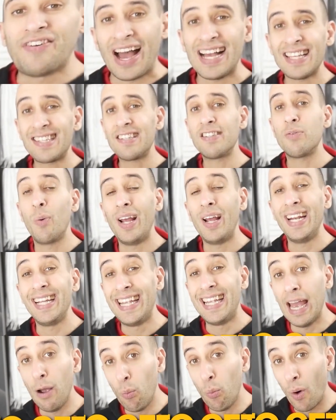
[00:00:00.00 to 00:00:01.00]
fastest way to
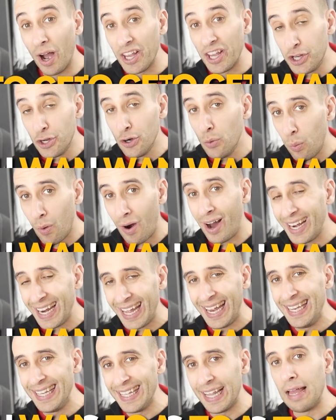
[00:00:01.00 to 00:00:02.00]
get what you
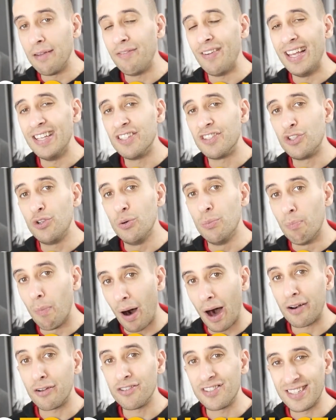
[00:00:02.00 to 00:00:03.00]
want in life is to
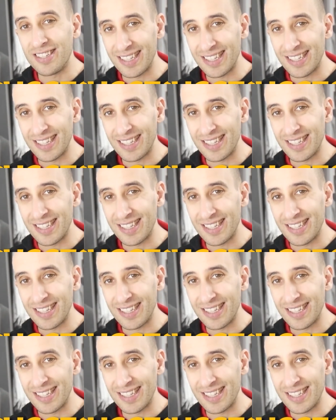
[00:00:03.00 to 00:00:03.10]
model